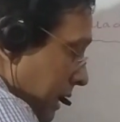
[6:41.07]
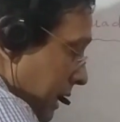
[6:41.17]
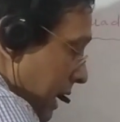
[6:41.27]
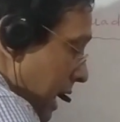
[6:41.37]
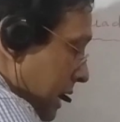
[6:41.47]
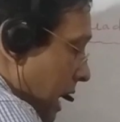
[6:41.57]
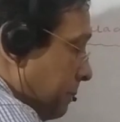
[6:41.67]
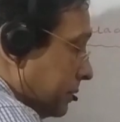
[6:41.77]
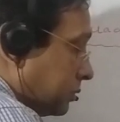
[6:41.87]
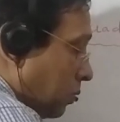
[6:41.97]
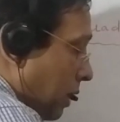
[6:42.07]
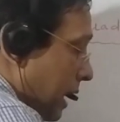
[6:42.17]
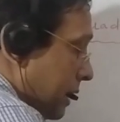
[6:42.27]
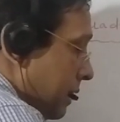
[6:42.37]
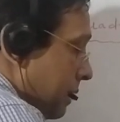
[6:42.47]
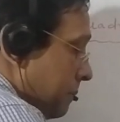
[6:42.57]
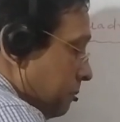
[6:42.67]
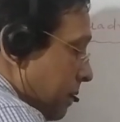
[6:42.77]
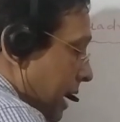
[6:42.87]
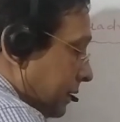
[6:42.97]
a gamma square
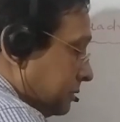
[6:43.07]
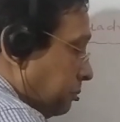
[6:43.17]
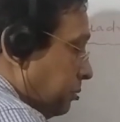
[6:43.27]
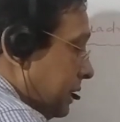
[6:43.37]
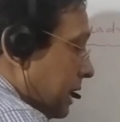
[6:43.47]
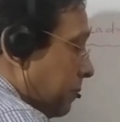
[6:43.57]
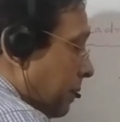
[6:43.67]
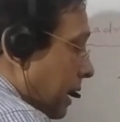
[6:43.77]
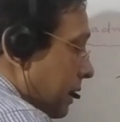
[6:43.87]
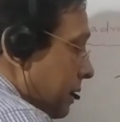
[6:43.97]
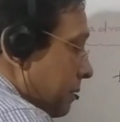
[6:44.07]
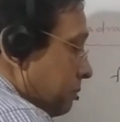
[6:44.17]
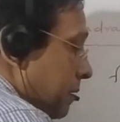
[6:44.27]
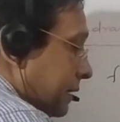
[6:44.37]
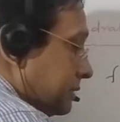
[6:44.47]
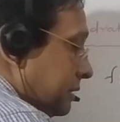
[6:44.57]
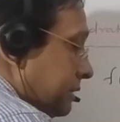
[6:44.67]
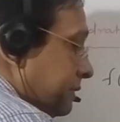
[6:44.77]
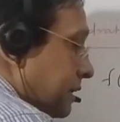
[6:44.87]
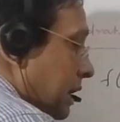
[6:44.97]
plus b gamma plus c
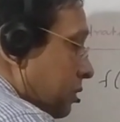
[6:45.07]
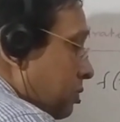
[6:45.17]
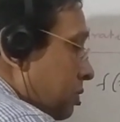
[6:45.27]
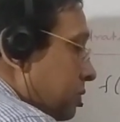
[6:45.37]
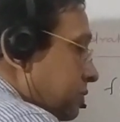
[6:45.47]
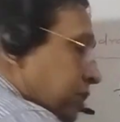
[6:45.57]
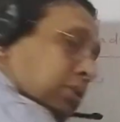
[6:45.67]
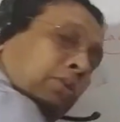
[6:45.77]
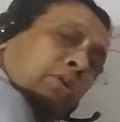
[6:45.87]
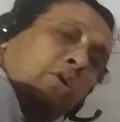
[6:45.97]
is equal to 0.